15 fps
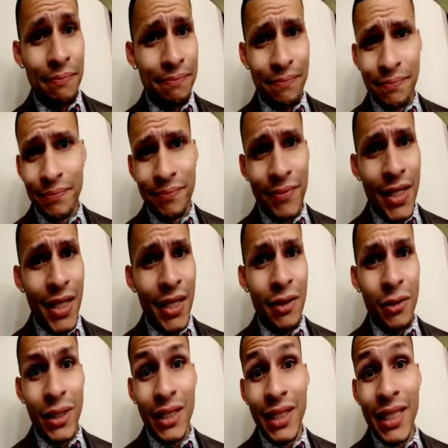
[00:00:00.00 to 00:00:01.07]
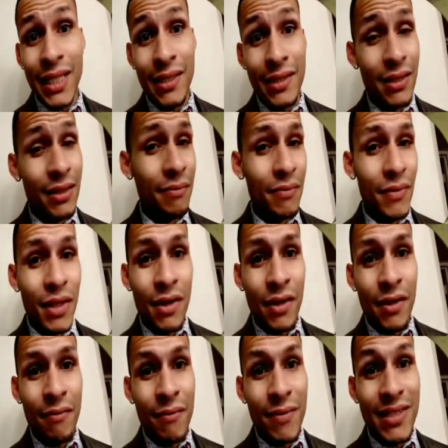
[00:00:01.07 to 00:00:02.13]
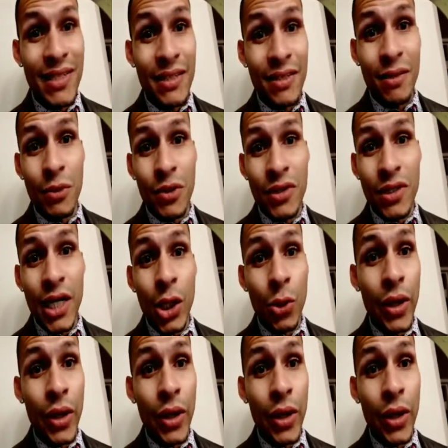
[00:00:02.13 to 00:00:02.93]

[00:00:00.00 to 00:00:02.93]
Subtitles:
at least 60% quicker.